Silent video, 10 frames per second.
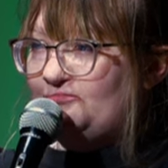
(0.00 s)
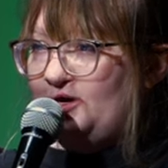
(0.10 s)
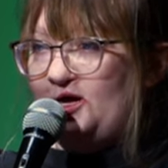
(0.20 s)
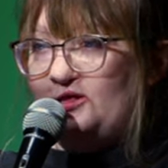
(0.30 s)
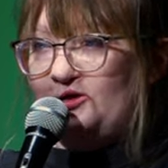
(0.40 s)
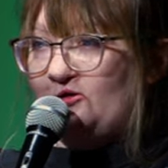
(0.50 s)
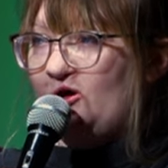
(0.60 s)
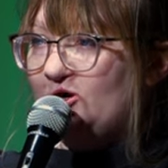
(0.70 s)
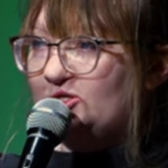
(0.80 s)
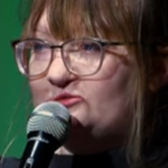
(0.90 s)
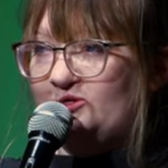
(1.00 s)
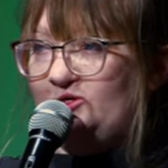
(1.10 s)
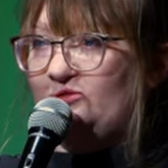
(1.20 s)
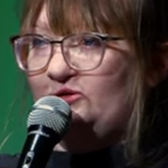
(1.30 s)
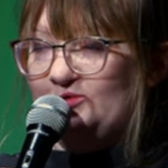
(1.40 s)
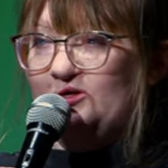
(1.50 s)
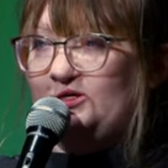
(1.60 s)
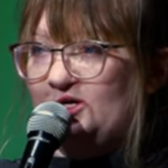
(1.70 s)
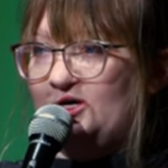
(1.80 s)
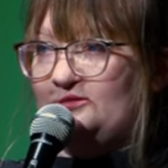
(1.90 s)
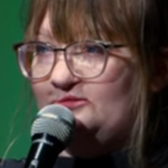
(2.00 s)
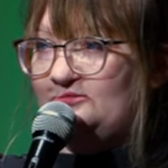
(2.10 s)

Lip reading: but their hearts were doing real good.